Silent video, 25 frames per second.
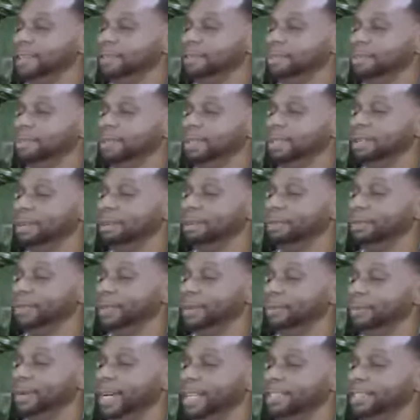gentlemen,
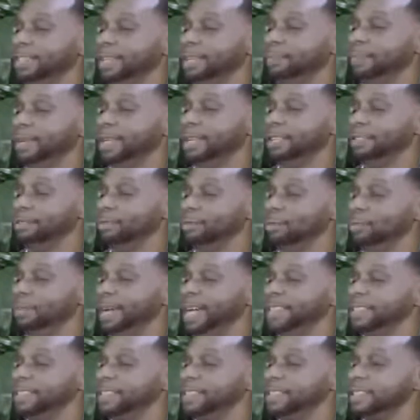with some white gentlemen as
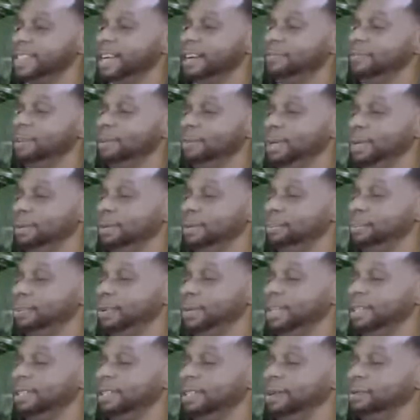roommates and stuff, and we were
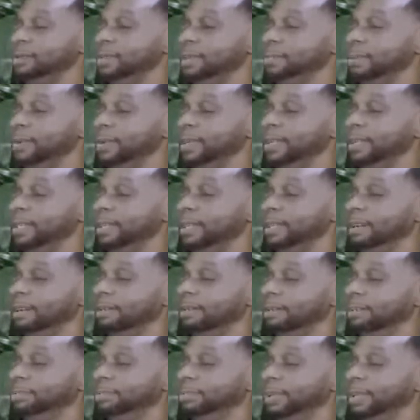pretty close and pretty
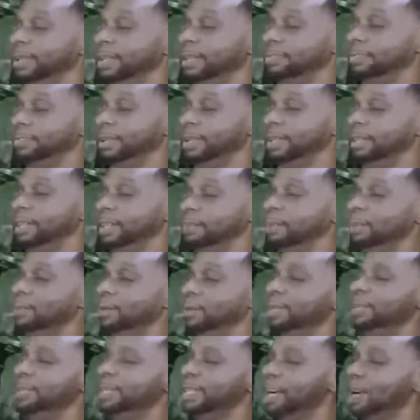good. But
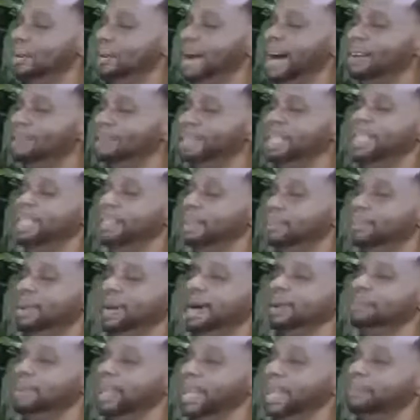when we would go out in the
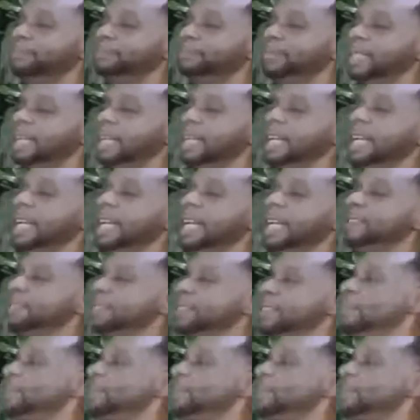public, if